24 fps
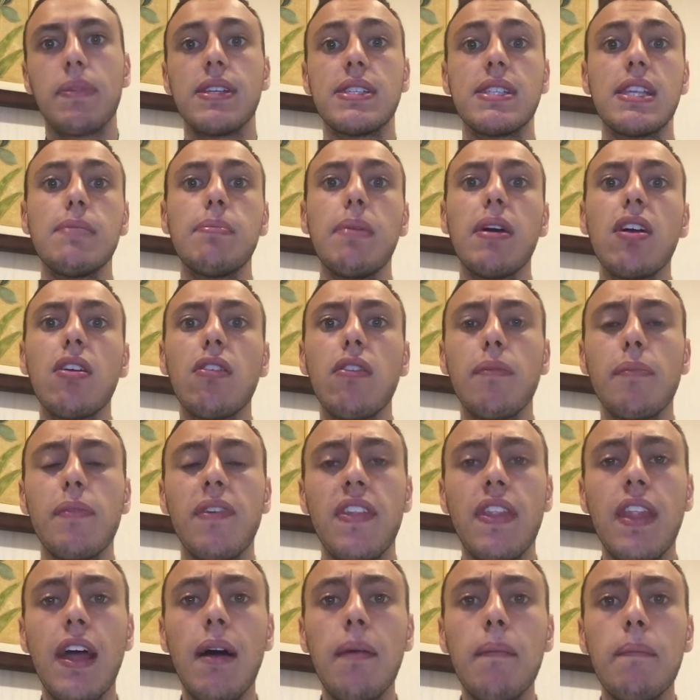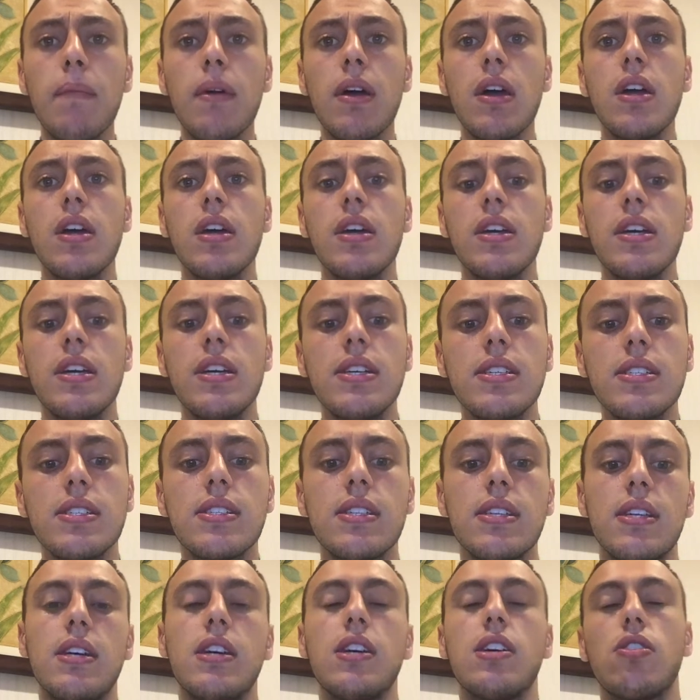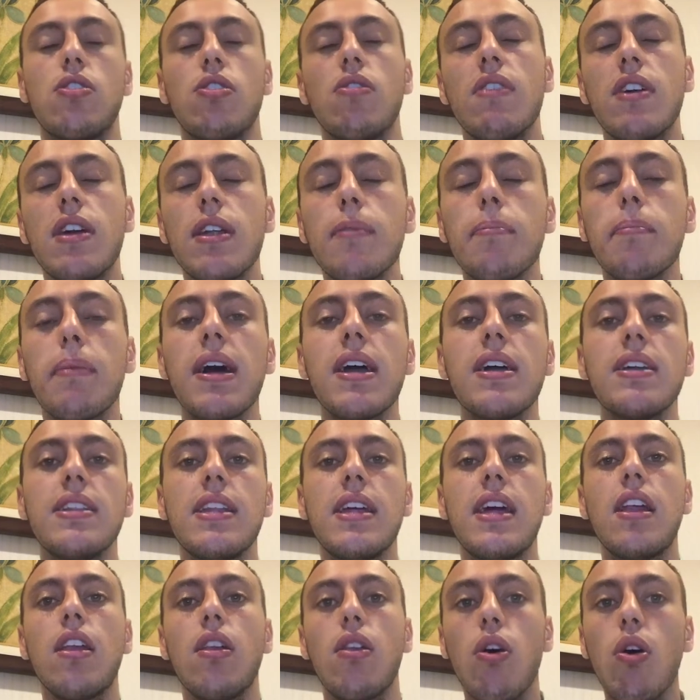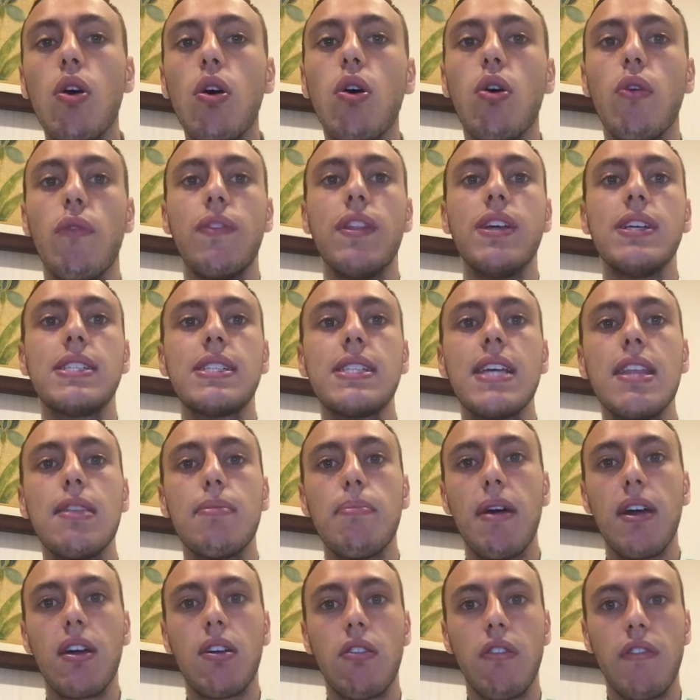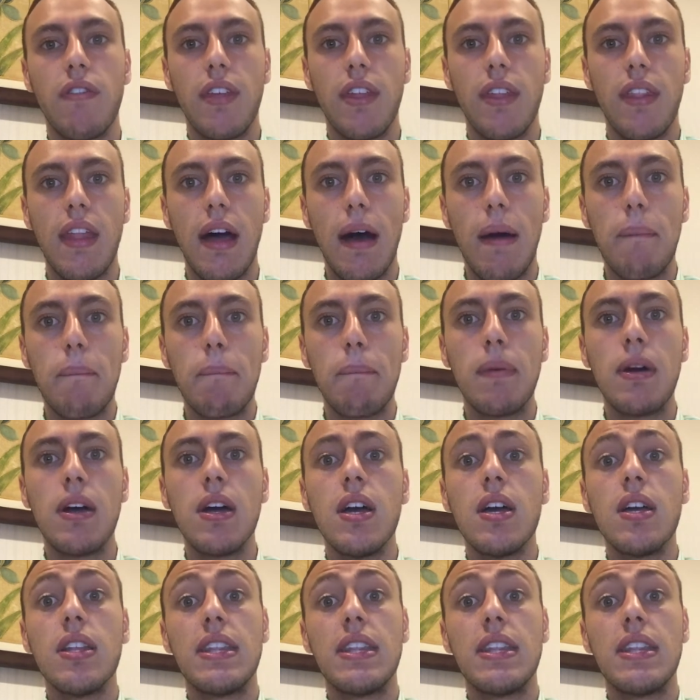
The State Bank of Vietnam is governed by the law of the State Bank of Vietnam.